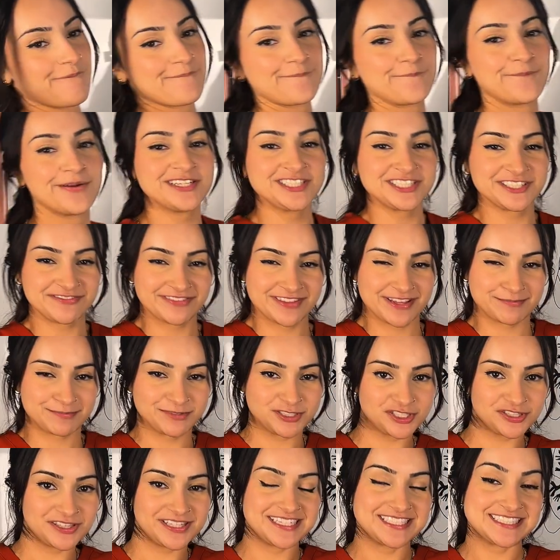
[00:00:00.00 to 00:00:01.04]
Which of them do
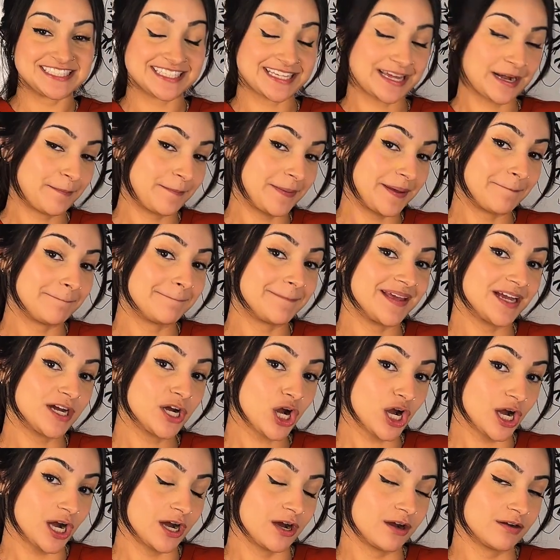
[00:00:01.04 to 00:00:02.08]
you think is gonna be
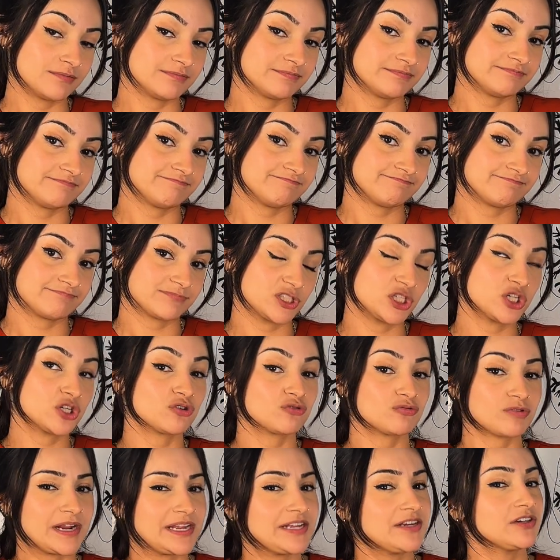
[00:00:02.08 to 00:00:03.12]
bigger? Your
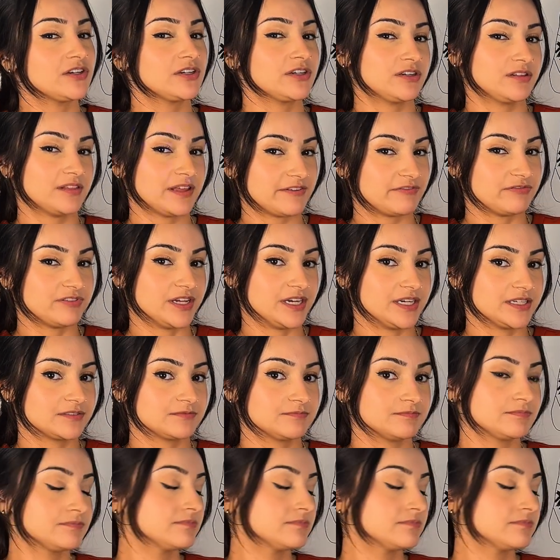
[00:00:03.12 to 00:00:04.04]
right or your left lung?